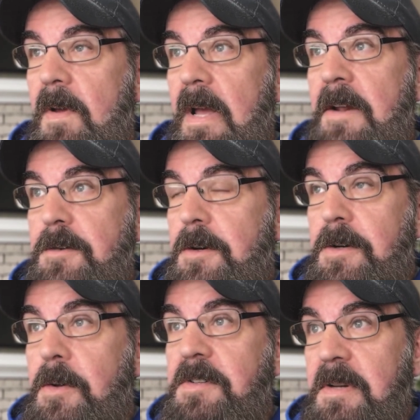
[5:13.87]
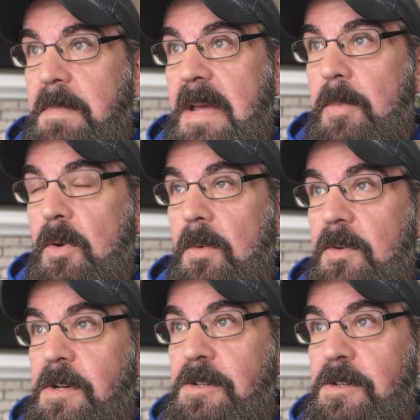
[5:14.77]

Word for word: introducing people to